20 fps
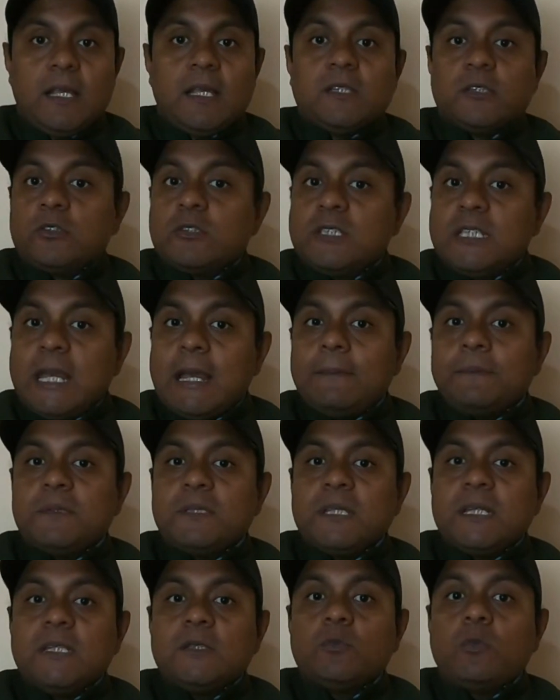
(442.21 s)
So
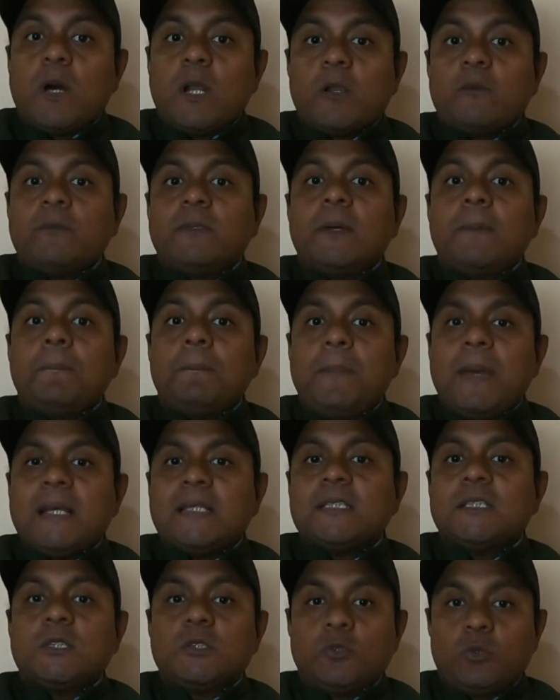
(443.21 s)
JEPS is one of the
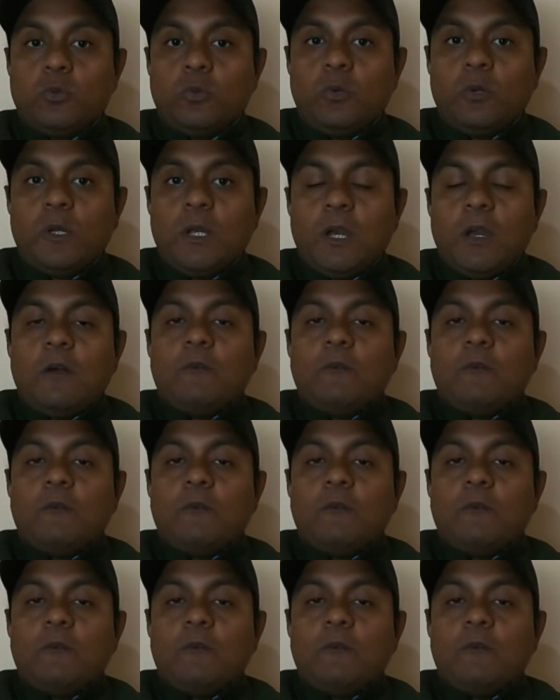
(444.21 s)
best tool